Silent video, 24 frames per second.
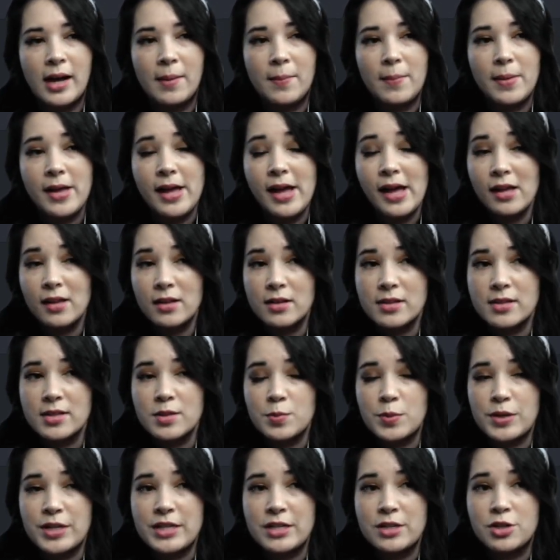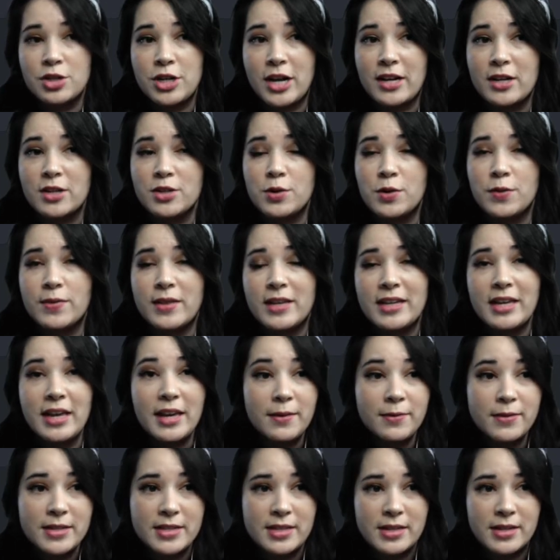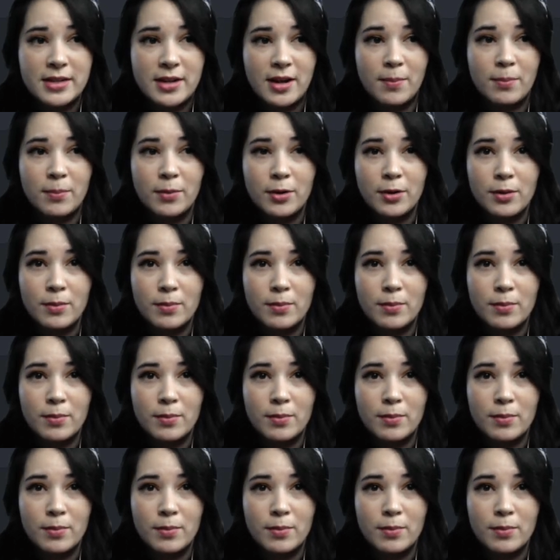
Else we can check. So if they gave us a number,